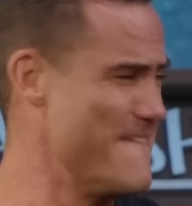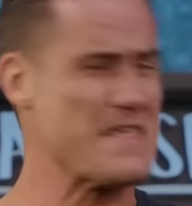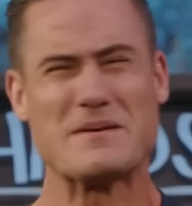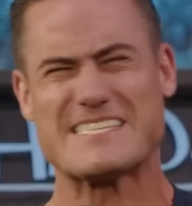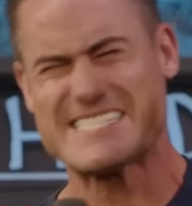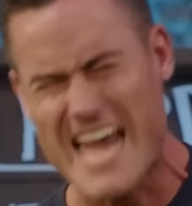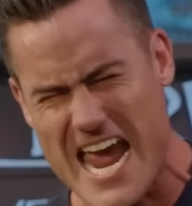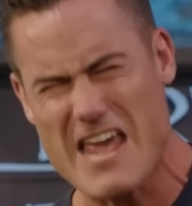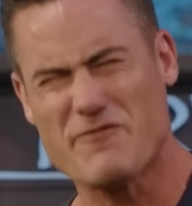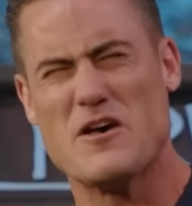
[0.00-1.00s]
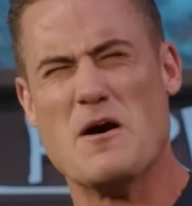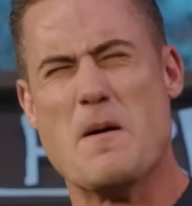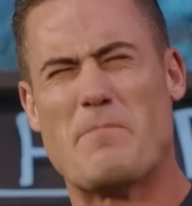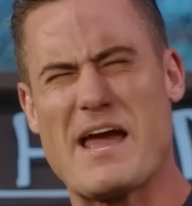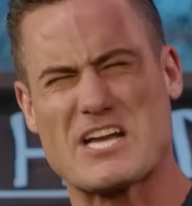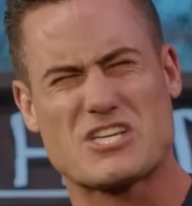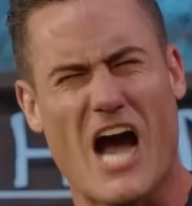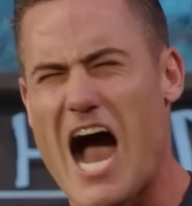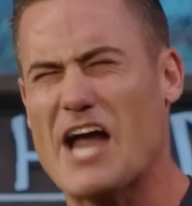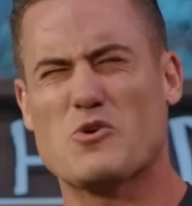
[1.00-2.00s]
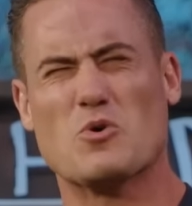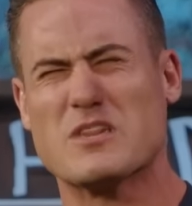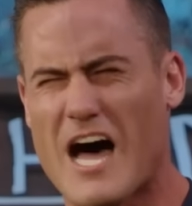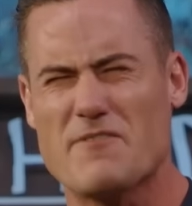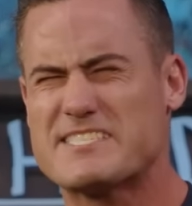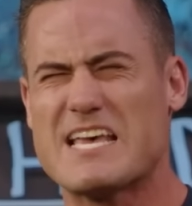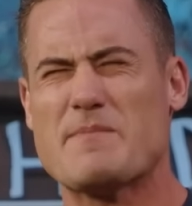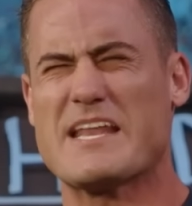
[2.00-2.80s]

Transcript: They've been saved by a God who loves them